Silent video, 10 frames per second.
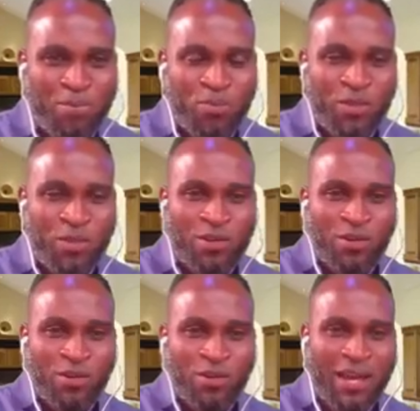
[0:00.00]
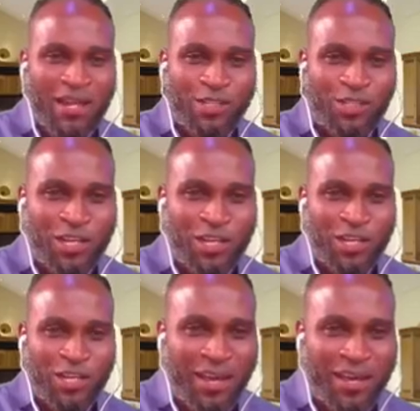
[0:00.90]
Go ahead and share it. Go
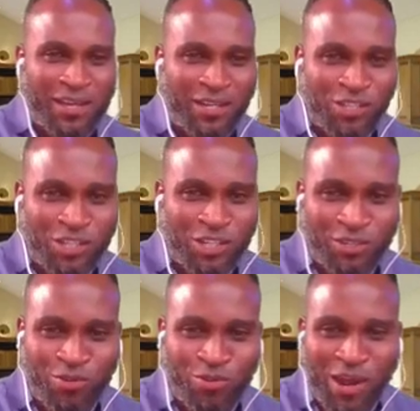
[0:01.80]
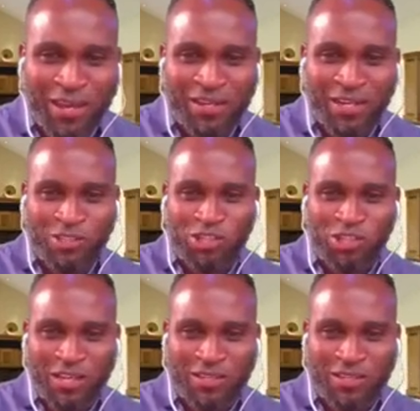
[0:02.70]
ahead and share it. Go ahead and share it.